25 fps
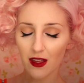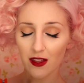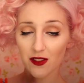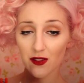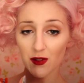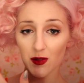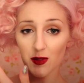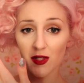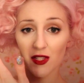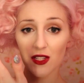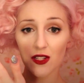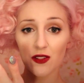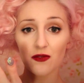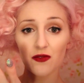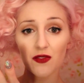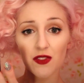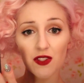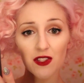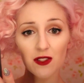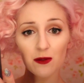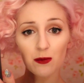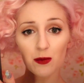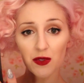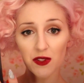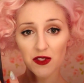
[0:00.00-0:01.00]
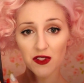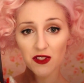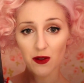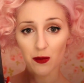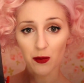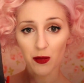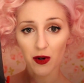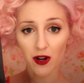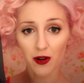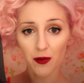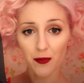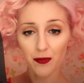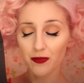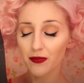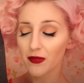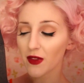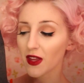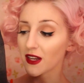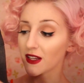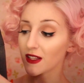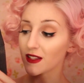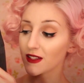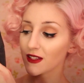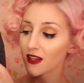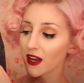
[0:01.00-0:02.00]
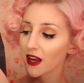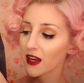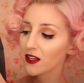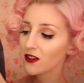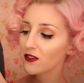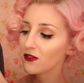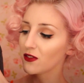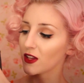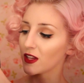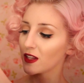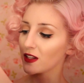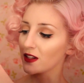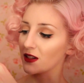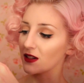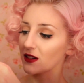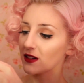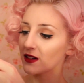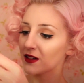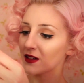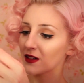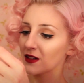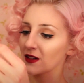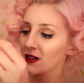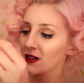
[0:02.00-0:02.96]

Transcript: So it's an invisible zipper, and it's kind of hidden